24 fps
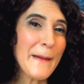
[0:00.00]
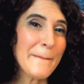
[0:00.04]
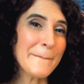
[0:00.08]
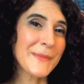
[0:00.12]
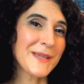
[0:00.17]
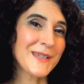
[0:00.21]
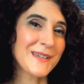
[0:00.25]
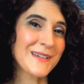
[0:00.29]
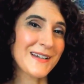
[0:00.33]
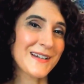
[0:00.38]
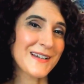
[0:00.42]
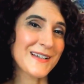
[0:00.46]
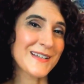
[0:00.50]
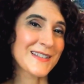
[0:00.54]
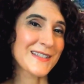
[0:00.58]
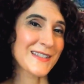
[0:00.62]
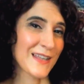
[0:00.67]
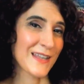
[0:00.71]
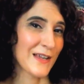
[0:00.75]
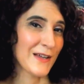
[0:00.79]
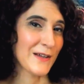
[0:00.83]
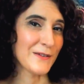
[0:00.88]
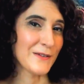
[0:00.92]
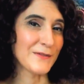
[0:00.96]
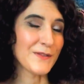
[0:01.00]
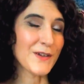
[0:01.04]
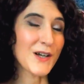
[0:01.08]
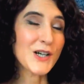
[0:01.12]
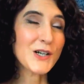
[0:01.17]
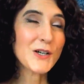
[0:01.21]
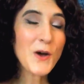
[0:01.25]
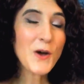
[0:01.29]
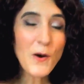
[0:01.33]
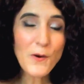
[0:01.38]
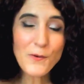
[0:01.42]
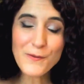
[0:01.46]
because of
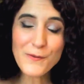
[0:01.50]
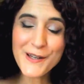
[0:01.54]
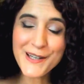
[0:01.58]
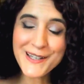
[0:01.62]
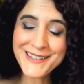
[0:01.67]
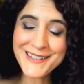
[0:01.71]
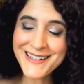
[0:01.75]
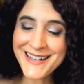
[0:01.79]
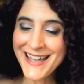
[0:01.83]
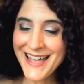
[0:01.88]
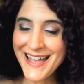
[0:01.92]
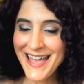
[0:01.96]
COVID,